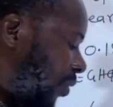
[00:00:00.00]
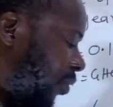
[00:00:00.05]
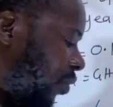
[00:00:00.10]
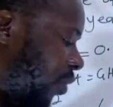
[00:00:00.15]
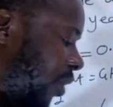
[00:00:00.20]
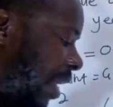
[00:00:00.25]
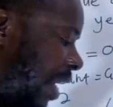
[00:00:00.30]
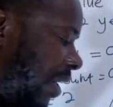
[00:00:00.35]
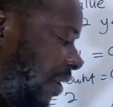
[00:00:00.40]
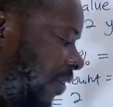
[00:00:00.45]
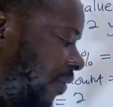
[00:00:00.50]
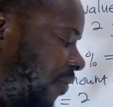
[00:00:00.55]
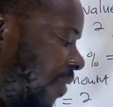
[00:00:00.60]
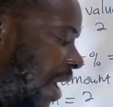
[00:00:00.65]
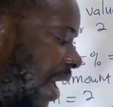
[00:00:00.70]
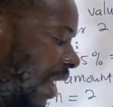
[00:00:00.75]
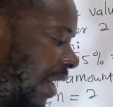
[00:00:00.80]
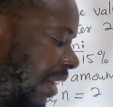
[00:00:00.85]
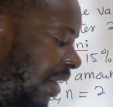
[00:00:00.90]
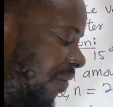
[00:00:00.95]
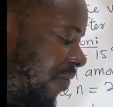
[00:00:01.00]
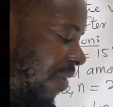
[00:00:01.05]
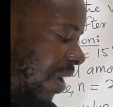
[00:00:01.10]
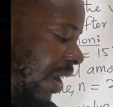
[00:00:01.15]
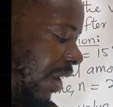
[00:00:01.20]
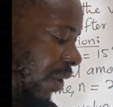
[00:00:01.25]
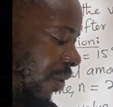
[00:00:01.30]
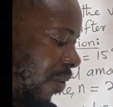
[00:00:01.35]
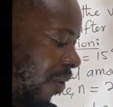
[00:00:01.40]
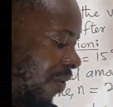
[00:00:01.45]
So let's find the
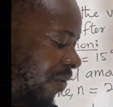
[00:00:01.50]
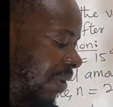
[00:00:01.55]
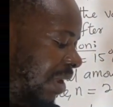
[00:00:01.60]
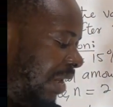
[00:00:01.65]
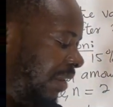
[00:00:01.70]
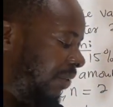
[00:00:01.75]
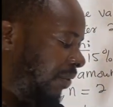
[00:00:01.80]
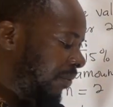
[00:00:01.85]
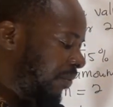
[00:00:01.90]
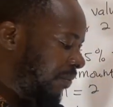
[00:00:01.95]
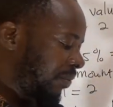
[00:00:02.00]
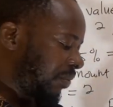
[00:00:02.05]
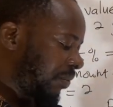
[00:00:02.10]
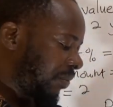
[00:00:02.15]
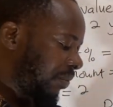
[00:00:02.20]
value of that.